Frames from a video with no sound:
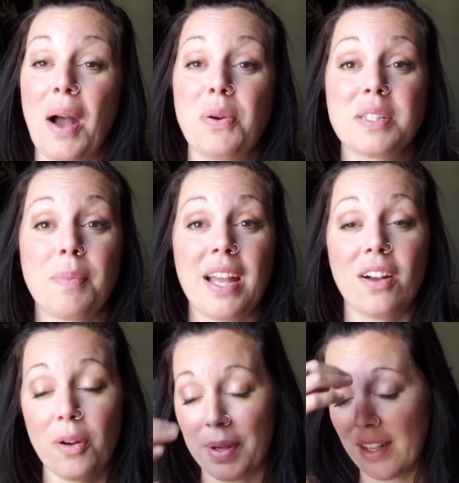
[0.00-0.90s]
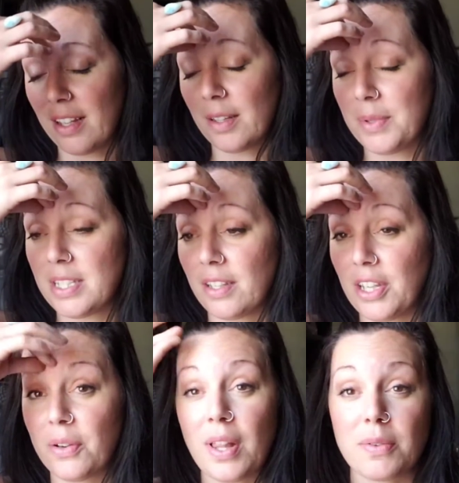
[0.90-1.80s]
was my, oh my God, let me tell
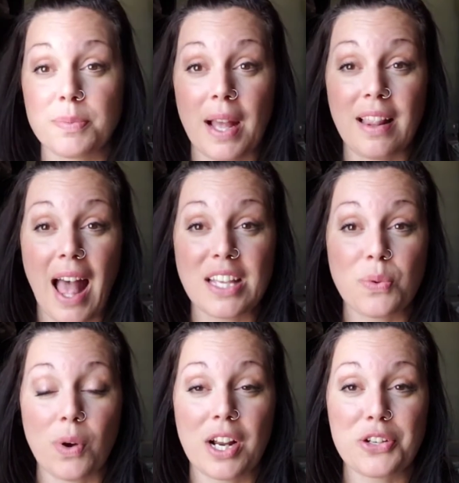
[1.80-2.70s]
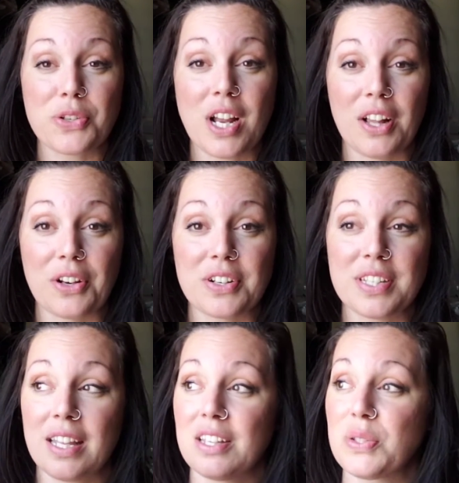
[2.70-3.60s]
you, that was my last
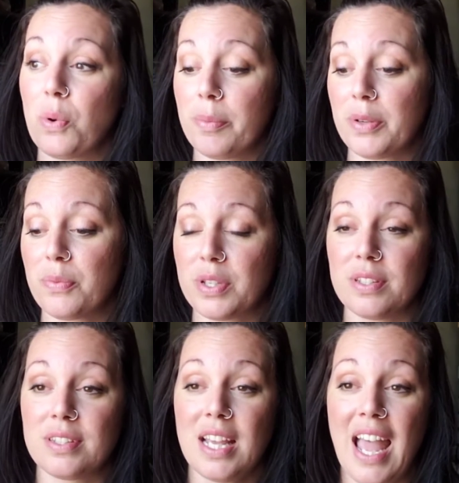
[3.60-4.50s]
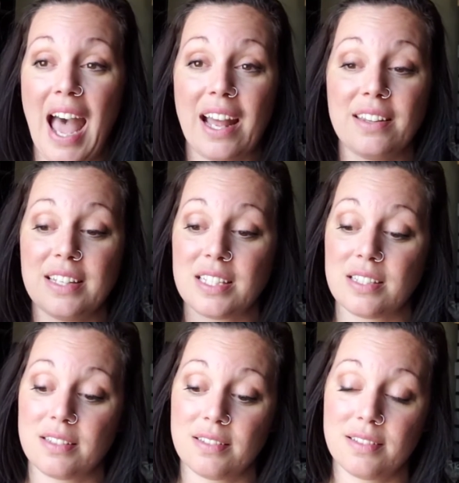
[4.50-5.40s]
$100, and this woman had
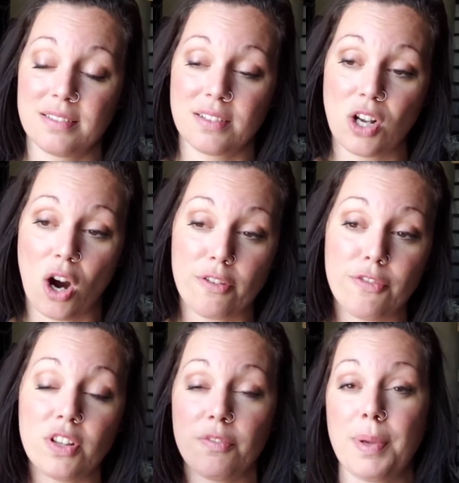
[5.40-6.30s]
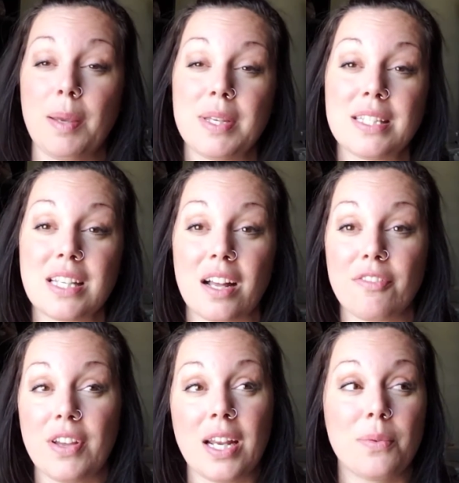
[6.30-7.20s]
this cart full of baby
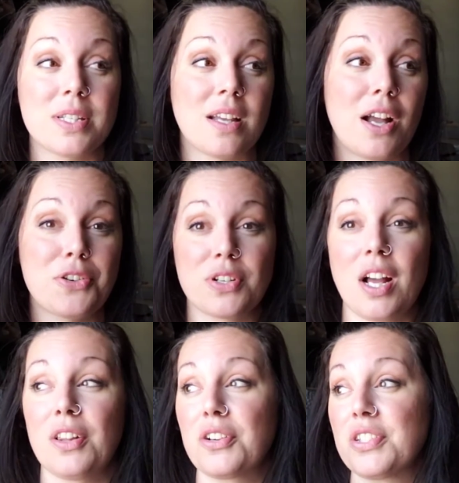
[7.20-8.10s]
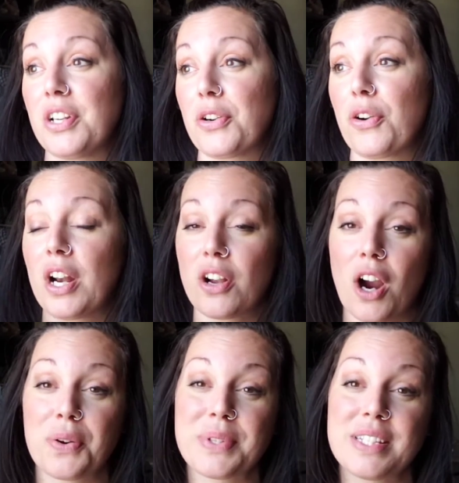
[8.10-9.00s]
stuff, and it was $100, and her credit
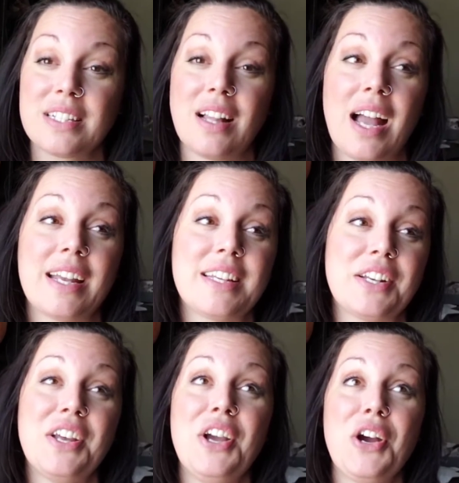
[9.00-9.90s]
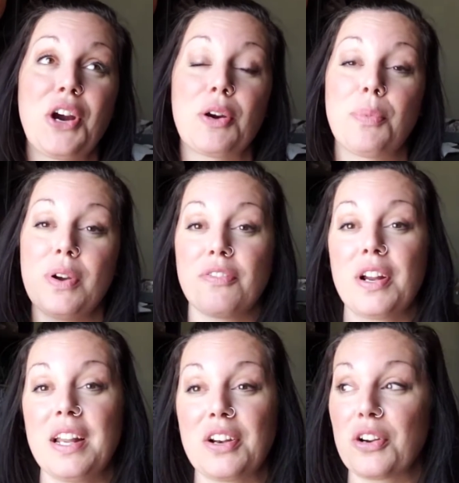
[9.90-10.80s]
card was declined, and her
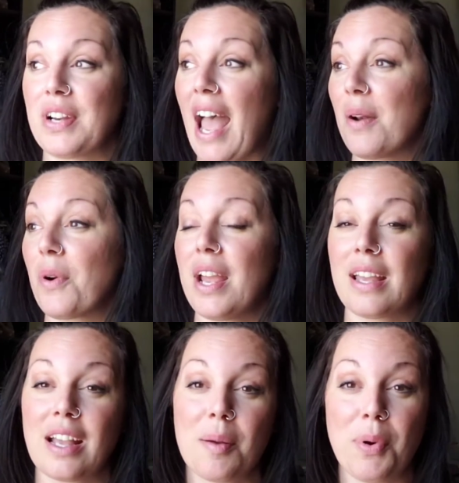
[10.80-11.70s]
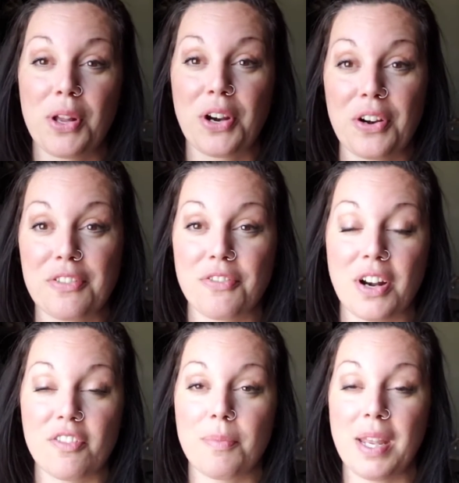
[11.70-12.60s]
boyfriend and her dad were hanging up on her in
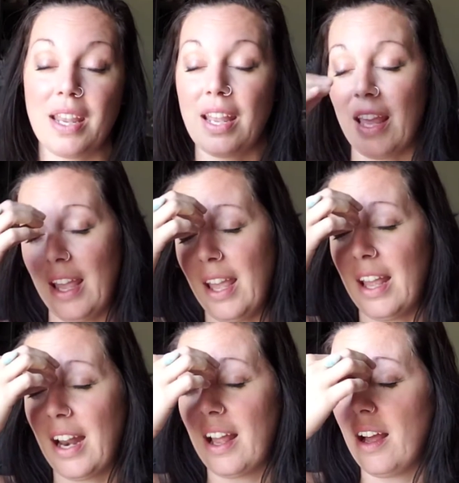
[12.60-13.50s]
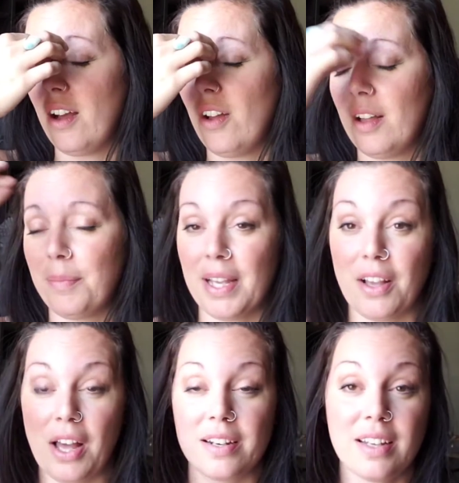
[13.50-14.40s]
front of me, and oh my
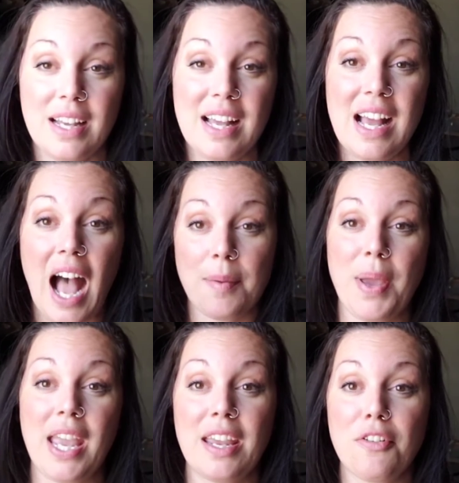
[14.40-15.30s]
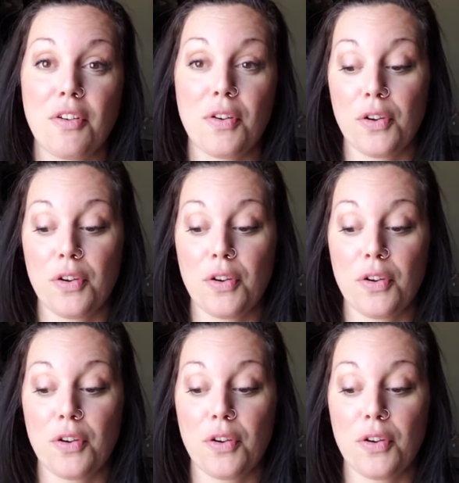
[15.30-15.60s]
God, I paid